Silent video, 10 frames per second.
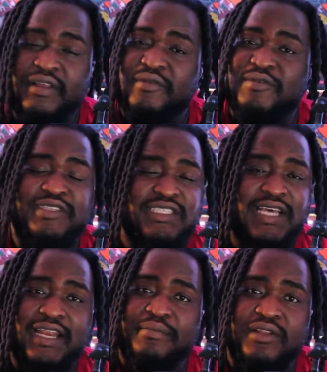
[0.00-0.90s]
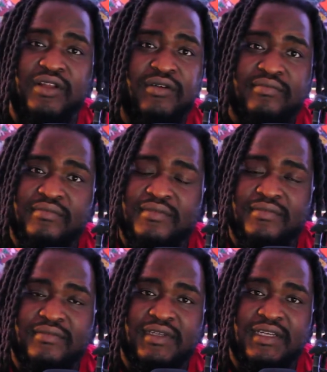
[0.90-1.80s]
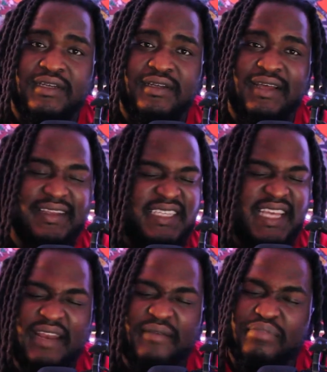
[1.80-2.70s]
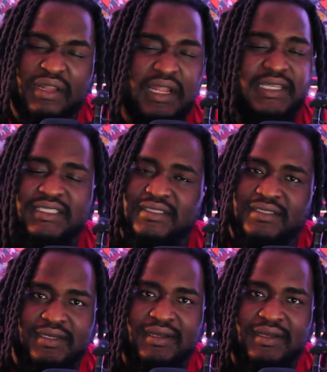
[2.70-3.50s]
of them will be cited below. 10 plus.